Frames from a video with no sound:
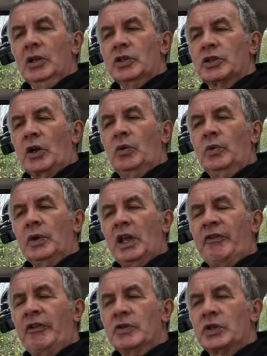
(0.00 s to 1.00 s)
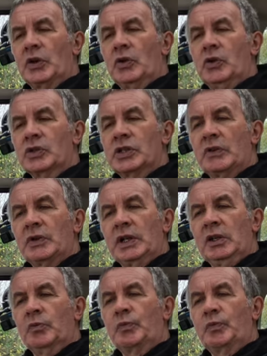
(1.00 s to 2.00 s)
So if it was on auxiliary,
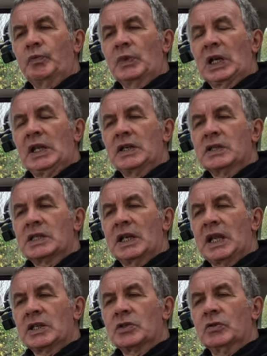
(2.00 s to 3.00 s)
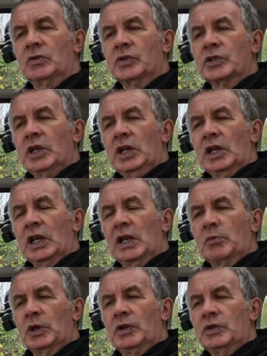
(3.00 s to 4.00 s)
you click select source, click
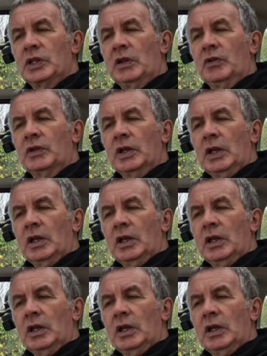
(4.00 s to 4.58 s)
Bluetooth,